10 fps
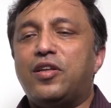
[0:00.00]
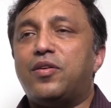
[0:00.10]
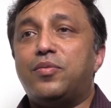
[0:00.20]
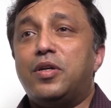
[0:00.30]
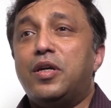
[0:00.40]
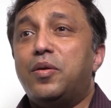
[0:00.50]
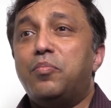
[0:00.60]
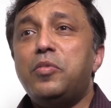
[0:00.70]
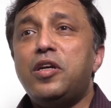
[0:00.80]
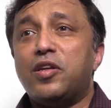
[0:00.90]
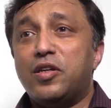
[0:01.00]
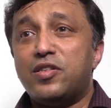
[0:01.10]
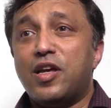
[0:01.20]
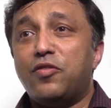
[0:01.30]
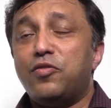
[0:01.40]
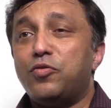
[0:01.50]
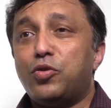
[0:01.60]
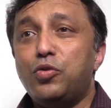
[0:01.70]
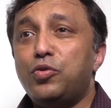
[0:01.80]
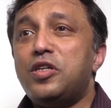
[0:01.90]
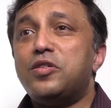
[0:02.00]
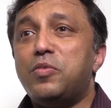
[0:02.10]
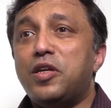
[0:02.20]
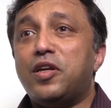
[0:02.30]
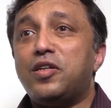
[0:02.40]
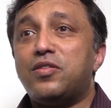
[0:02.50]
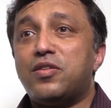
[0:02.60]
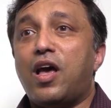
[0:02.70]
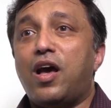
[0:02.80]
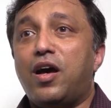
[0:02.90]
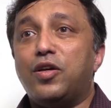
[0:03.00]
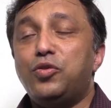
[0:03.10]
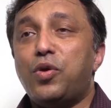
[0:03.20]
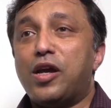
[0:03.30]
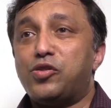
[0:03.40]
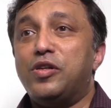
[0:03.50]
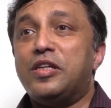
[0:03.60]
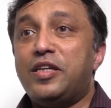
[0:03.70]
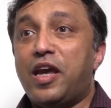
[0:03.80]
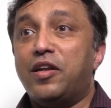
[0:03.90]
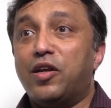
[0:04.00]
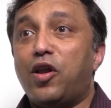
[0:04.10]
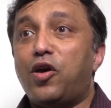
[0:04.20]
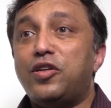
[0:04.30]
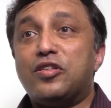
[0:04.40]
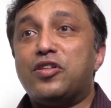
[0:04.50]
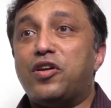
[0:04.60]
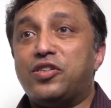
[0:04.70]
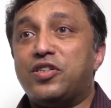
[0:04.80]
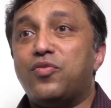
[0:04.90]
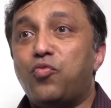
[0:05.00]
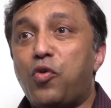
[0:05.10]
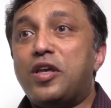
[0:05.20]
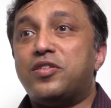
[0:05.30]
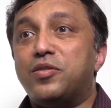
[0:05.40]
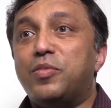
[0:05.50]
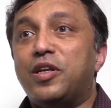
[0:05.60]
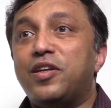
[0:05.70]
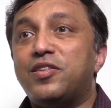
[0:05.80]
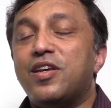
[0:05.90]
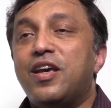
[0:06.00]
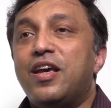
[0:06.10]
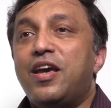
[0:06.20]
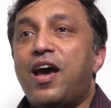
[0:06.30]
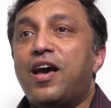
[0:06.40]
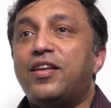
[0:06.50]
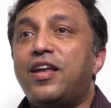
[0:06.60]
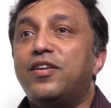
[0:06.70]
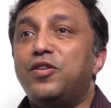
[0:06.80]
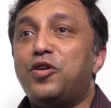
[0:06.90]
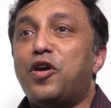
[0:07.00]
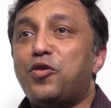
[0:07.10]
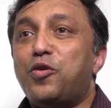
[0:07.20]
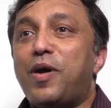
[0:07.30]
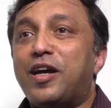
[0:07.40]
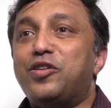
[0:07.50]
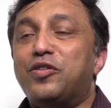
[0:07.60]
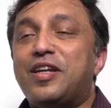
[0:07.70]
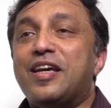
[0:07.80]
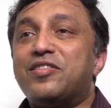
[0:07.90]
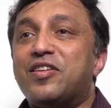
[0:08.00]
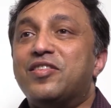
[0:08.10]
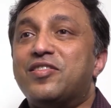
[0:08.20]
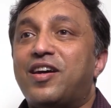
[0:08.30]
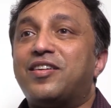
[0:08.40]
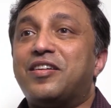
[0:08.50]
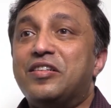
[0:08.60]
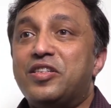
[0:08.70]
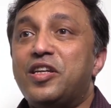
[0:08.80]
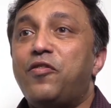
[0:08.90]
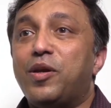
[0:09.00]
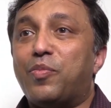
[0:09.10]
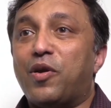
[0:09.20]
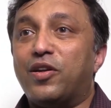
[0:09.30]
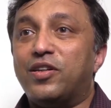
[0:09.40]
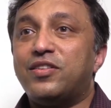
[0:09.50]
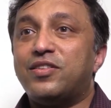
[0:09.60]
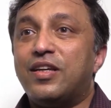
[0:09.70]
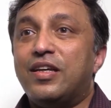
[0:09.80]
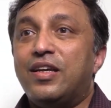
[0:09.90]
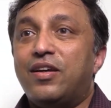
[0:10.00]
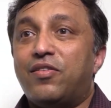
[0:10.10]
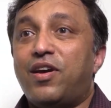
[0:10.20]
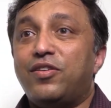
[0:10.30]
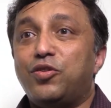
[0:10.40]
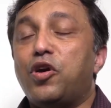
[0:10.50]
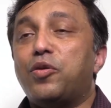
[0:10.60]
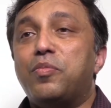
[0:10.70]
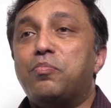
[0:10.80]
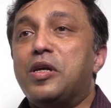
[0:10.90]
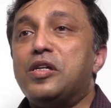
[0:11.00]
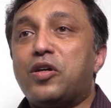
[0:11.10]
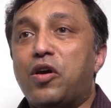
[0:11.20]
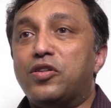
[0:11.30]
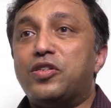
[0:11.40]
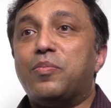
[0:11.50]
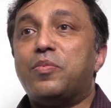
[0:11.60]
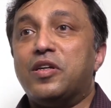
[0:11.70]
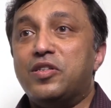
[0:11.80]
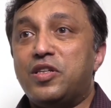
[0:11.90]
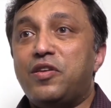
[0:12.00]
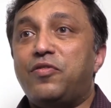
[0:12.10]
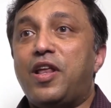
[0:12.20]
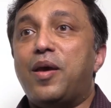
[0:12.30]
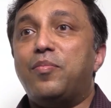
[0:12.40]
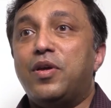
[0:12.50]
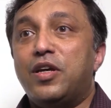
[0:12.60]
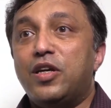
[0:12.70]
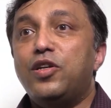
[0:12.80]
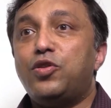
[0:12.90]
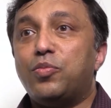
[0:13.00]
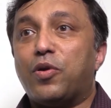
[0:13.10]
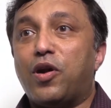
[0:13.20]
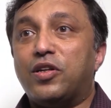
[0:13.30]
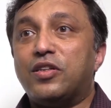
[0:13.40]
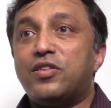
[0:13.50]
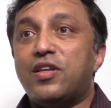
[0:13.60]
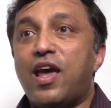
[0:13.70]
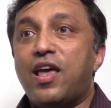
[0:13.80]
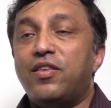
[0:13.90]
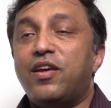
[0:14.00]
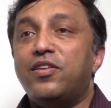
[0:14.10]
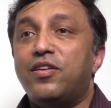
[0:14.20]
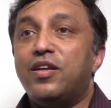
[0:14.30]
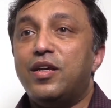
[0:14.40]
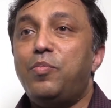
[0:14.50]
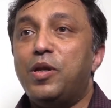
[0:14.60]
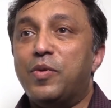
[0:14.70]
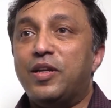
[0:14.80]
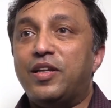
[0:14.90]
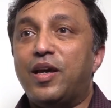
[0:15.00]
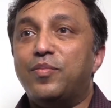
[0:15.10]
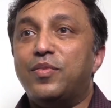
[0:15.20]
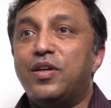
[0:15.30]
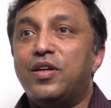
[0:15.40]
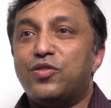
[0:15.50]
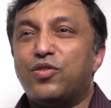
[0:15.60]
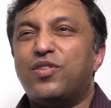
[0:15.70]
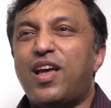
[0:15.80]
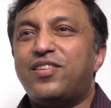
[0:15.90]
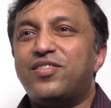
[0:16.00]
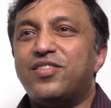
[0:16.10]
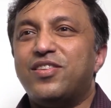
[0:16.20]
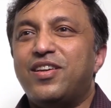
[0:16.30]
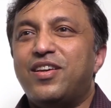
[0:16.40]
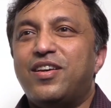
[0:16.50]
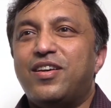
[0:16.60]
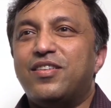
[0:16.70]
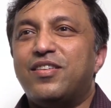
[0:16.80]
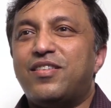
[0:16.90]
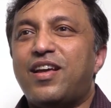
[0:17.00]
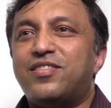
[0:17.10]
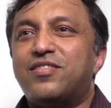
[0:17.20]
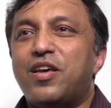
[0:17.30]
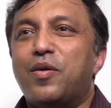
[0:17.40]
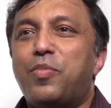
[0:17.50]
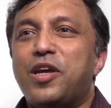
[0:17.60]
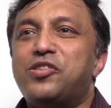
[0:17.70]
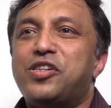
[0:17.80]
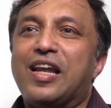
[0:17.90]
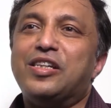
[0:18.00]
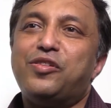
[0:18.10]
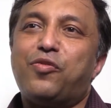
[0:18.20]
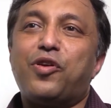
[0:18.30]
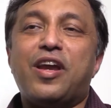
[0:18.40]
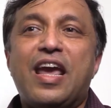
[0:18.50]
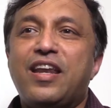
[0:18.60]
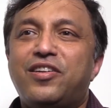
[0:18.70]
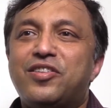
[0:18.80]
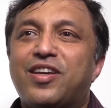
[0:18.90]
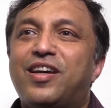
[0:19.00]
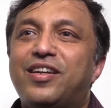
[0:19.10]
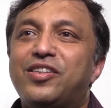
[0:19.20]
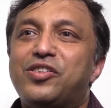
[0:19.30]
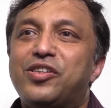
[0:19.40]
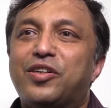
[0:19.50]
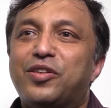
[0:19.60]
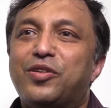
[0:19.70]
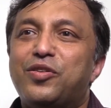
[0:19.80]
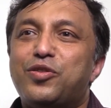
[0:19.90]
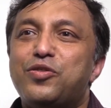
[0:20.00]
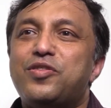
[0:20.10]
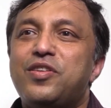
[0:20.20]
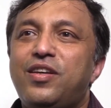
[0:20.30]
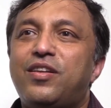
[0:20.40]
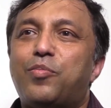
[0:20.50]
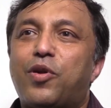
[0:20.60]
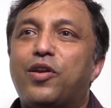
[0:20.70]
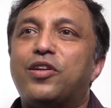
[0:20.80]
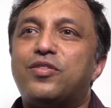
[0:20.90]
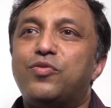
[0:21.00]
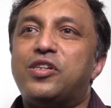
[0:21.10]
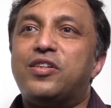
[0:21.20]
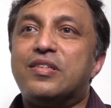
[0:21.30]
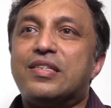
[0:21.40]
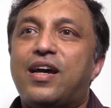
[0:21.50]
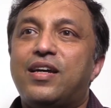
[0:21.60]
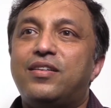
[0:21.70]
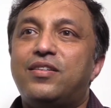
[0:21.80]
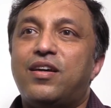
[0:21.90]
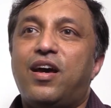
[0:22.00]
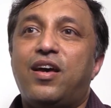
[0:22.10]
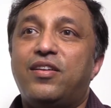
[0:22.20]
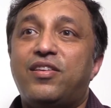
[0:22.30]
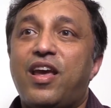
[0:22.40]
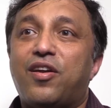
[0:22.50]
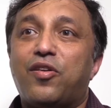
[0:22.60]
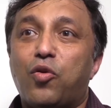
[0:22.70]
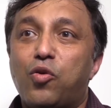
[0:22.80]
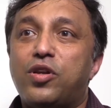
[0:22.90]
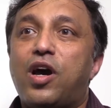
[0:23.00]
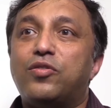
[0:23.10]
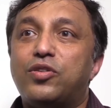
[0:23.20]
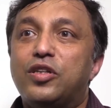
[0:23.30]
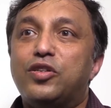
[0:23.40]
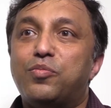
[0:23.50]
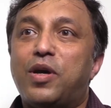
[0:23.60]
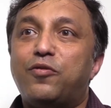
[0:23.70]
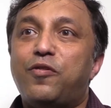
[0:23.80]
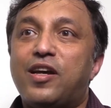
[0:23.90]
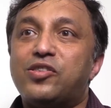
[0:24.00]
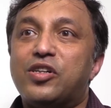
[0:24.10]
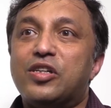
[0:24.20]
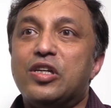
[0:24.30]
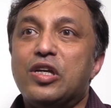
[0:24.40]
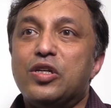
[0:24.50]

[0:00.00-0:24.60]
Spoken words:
There are meetings, and through these meetings you actually gain a lot. It's not just wasted meetings. And then you got to go back to your desk and start conceiving products, right? You got to build concept, conceive them into products, and then implement them. So that's a big challenge for any design engineer, you know, to see the products which are designed and they are rolled out into manufacturing.